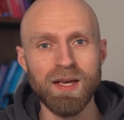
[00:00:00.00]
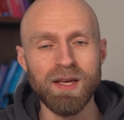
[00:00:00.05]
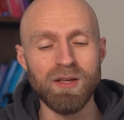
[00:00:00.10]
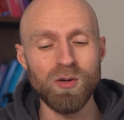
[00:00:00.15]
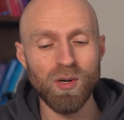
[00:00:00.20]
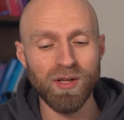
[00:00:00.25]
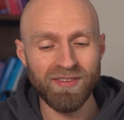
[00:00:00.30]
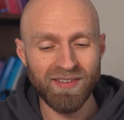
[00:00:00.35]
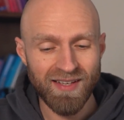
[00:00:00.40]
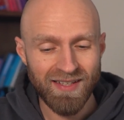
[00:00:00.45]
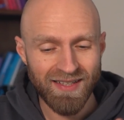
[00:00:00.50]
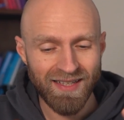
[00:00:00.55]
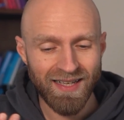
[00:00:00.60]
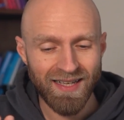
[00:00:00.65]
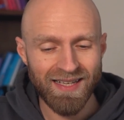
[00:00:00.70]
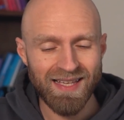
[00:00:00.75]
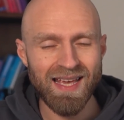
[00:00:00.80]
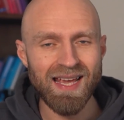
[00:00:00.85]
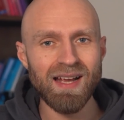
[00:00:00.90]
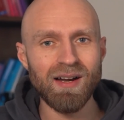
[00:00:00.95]
You are
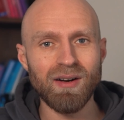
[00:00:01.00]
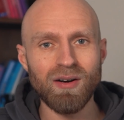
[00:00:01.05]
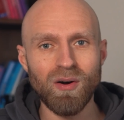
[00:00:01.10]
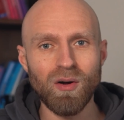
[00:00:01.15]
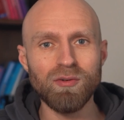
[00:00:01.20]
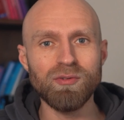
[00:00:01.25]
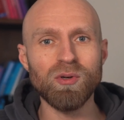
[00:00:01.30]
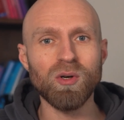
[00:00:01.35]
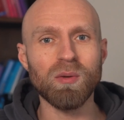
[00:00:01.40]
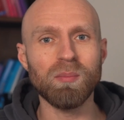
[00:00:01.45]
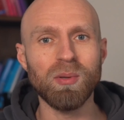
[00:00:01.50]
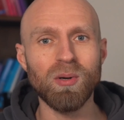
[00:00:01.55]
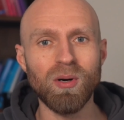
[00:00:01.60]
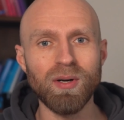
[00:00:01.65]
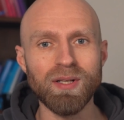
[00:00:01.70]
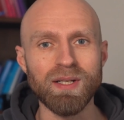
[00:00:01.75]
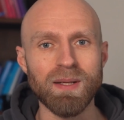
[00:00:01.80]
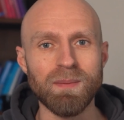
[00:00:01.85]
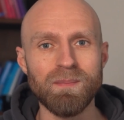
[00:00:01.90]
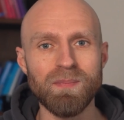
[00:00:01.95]
taking care of your
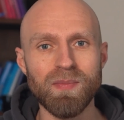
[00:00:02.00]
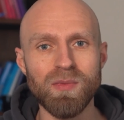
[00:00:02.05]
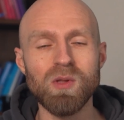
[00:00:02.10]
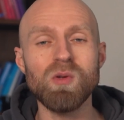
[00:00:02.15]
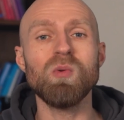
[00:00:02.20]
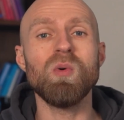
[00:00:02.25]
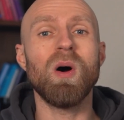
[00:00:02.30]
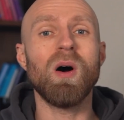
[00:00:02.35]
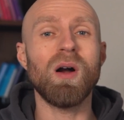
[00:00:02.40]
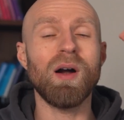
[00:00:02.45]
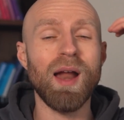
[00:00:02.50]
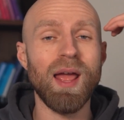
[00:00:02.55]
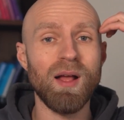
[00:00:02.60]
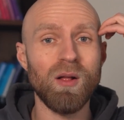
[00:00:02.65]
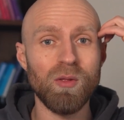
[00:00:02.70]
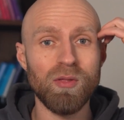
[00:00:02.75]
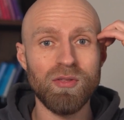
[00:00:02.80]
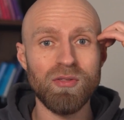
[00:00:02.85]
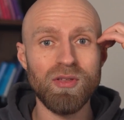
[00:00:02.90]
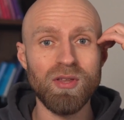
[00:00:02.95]
body. You are
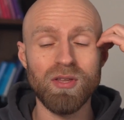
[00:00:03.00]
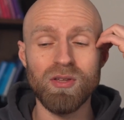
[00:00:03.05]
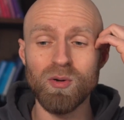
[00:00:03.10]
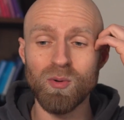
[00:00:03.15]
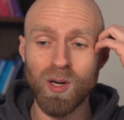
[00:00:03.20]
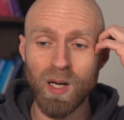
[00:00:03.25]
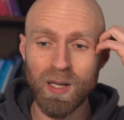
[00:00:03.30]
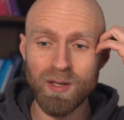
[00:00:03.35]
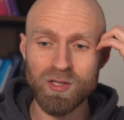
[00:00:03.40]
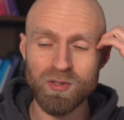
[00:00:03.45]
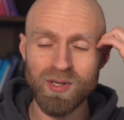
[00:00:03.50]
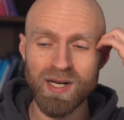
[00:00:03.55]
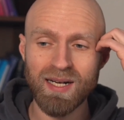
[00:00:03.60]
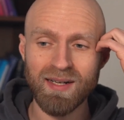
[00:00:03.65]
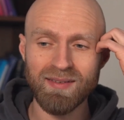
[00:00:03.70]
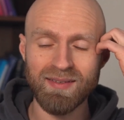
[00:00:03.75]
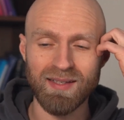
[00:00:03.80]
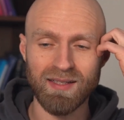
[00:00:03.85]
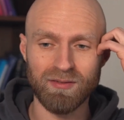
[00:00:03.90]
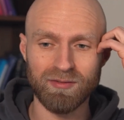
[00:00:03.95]
healthy. You are
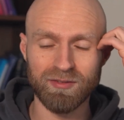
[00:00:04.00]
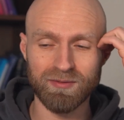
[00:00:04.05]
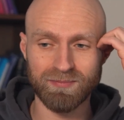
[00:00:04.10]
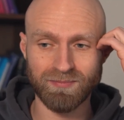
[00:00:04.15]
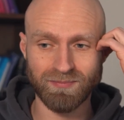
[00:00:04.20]
attractive.